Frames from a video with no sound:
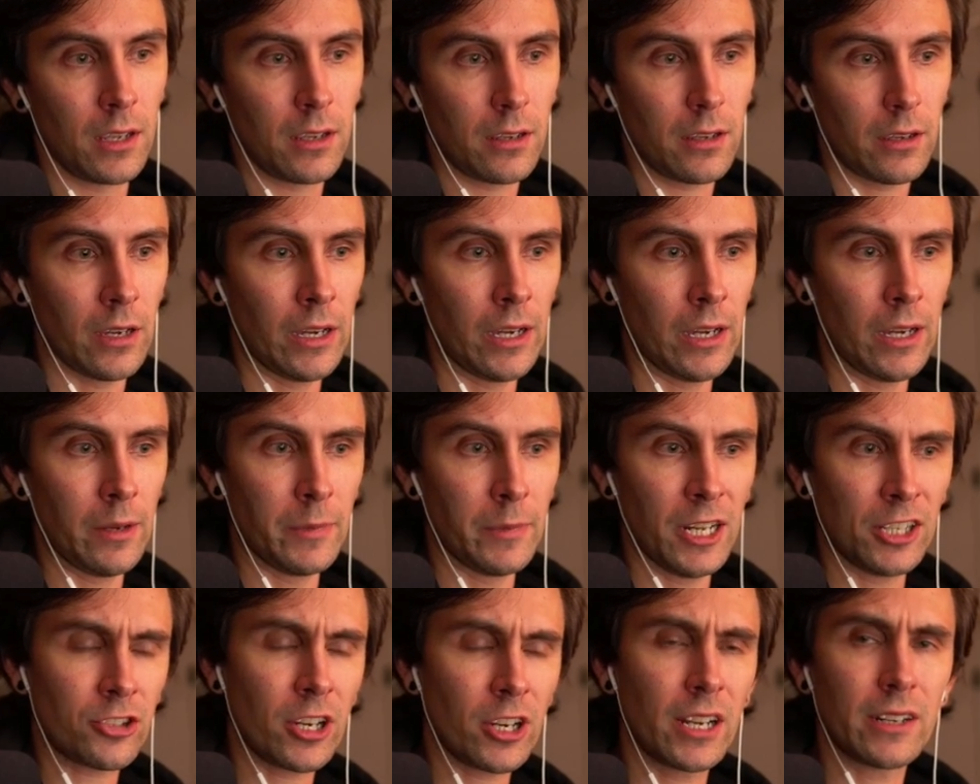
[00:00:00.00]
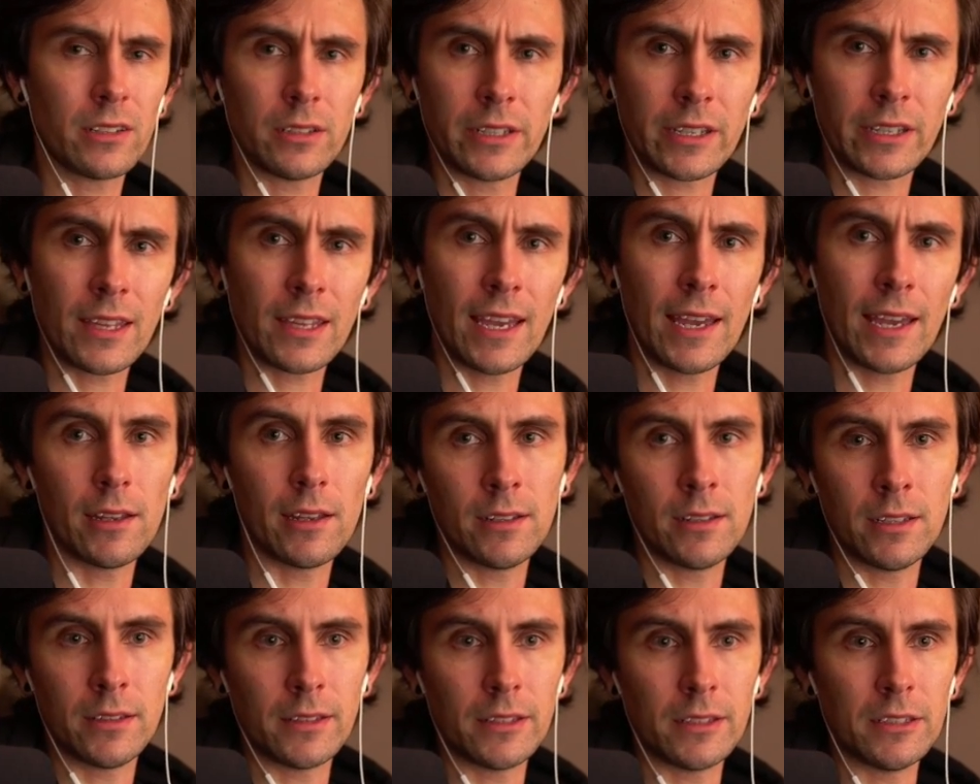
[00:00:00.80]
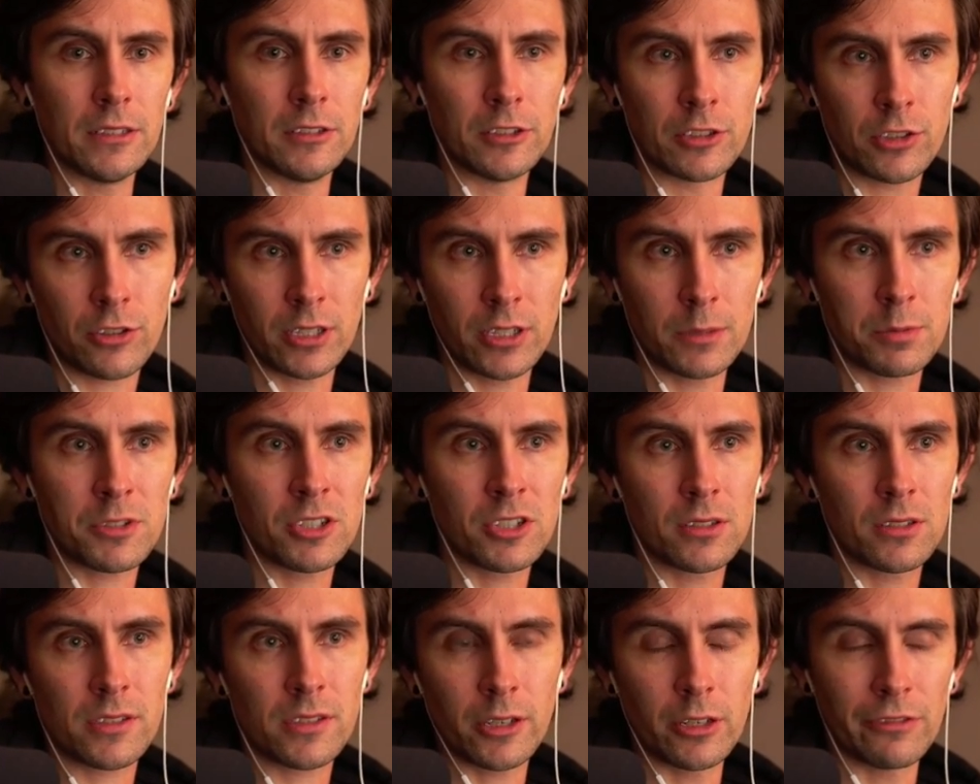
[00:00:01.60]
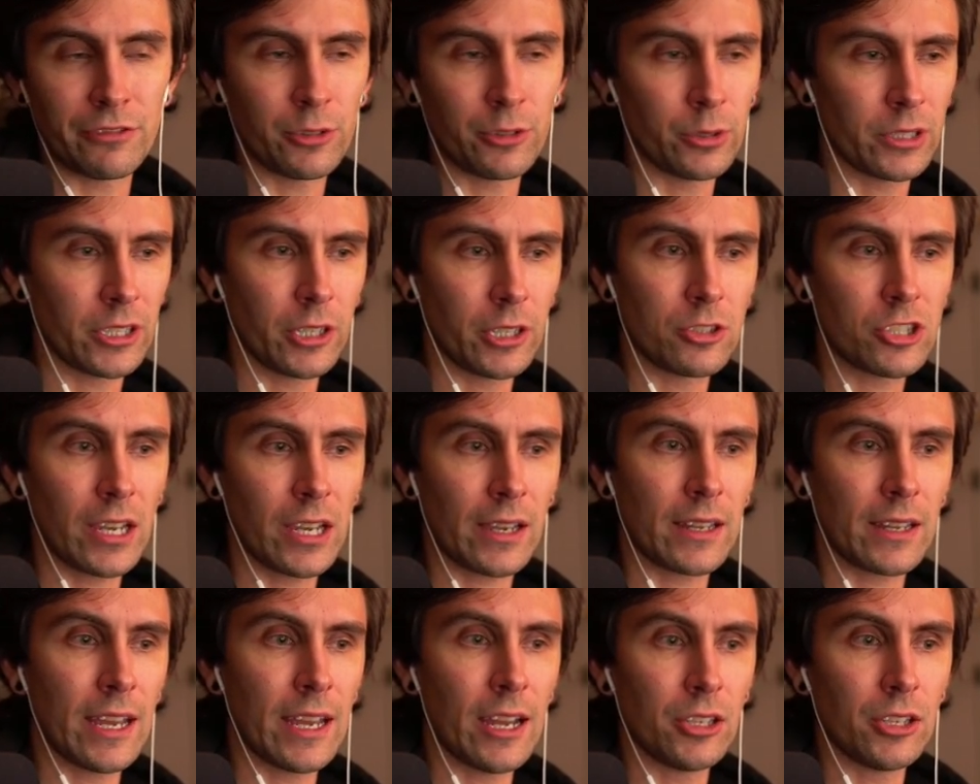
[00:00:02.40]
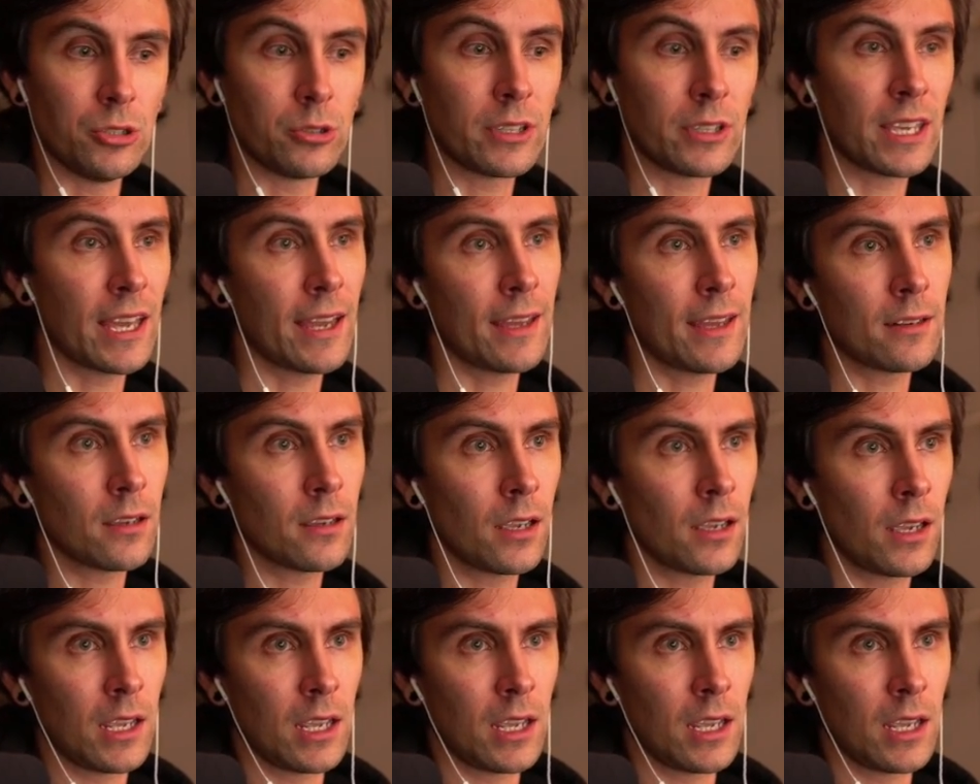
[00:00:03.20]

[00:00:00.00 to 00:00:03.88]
I'll try to link that in the description, so if you want to go check it out, you can.